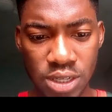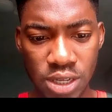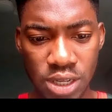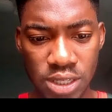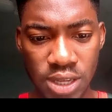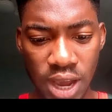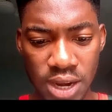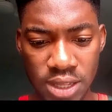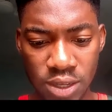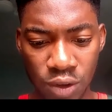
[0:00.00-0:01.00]
the
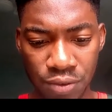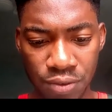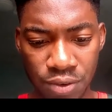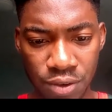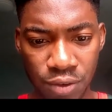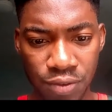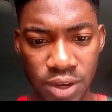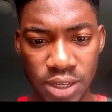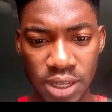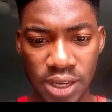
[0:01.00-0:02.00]
internet of
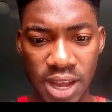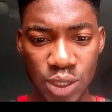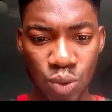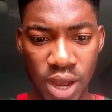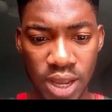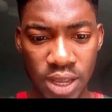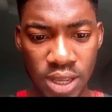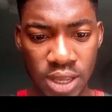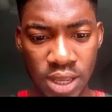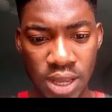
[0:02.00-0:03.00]
late, and that's why
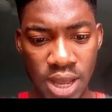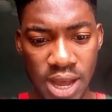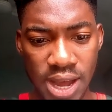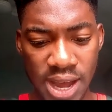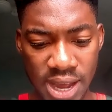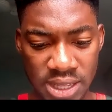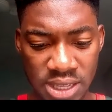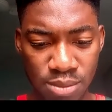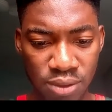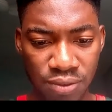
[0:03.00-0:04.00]
I
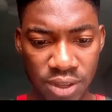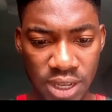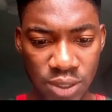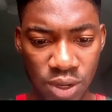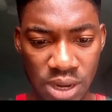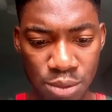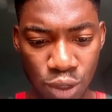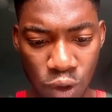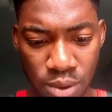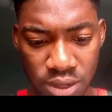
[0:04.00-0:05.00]
deem it fit. I said, okay, let me
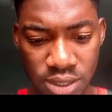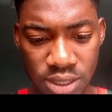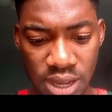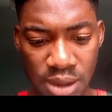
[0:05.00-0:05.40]
talk about it.